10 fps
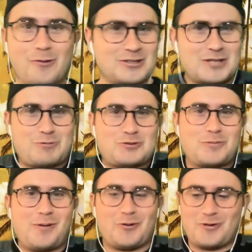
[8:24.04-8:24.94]
Was I supposed to
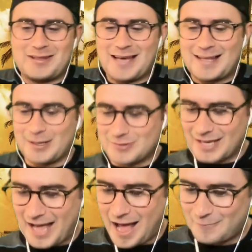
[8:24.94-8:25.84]
be able to read that? That was
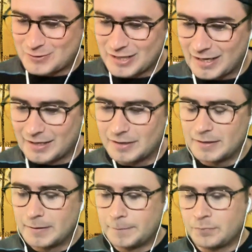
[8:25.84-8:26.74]
like half a second.
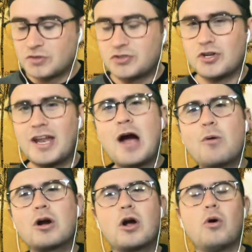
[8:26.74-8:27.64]
So
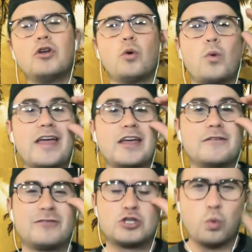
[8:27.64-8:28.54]
now we're going to
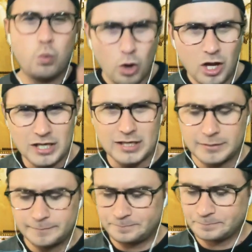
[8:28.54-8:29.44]
wave
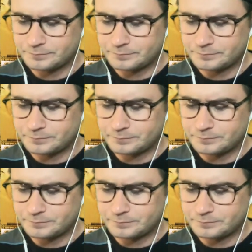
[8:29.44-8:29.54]
20.